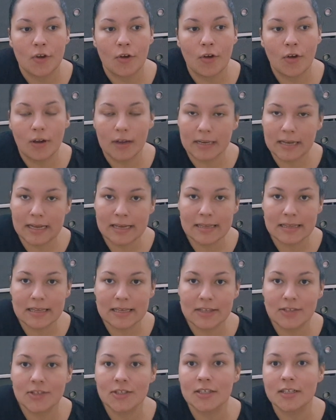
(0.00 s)

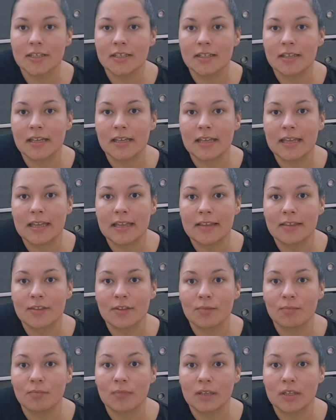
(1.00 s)
organisation is
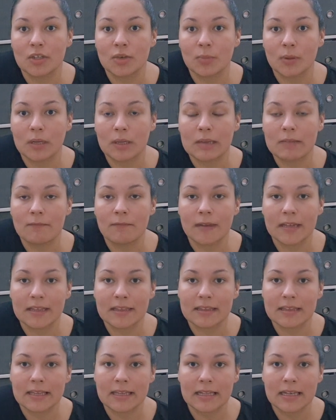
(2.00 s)
something you want to
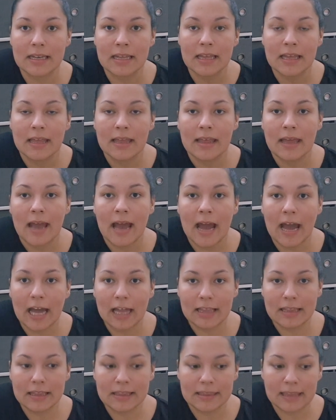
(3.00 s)
invest in,
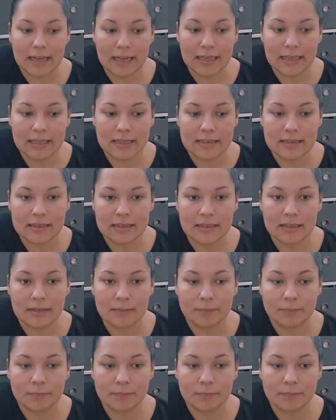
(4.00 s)
that is